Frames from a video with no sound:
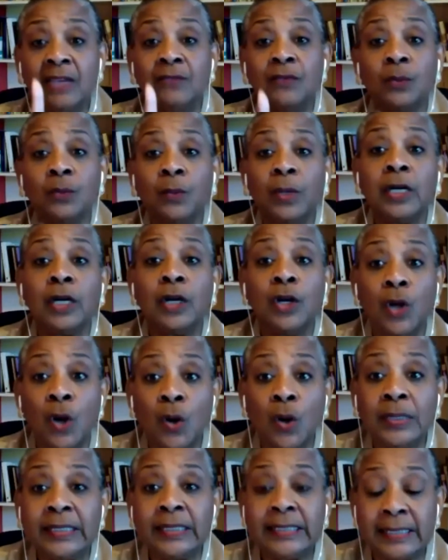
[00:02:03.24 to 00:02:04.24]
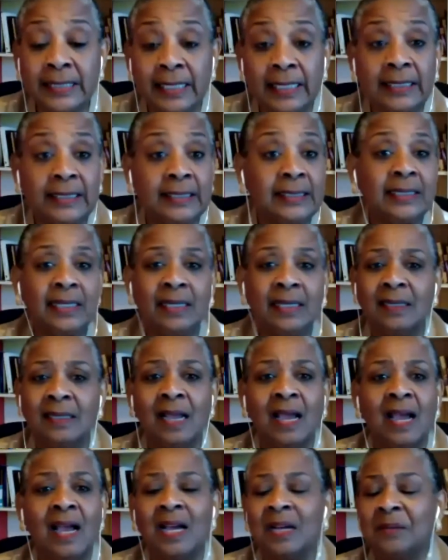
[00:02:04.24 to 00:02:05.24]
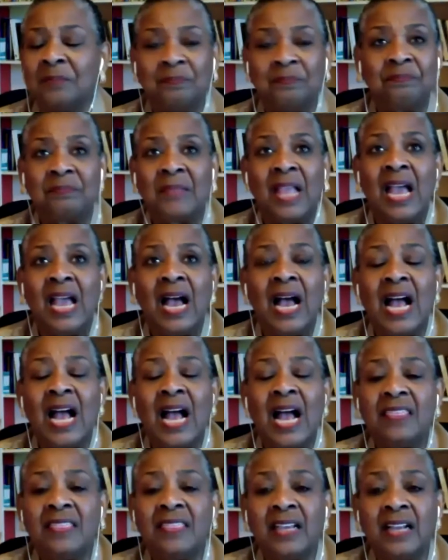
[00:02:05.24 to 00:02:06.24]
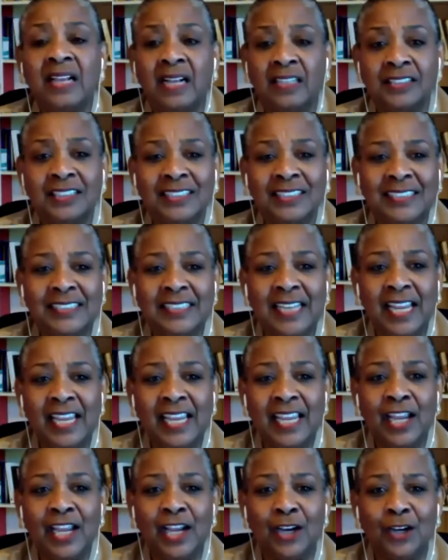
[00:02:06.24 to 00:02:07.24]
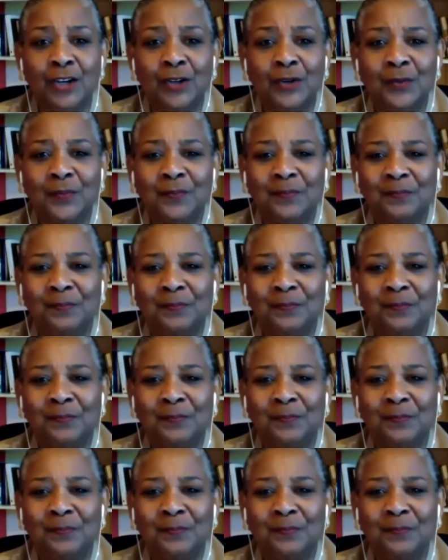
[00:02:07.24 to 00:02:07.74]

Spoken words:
Even one of Noah's sons said, nah, I think I'll just stay here.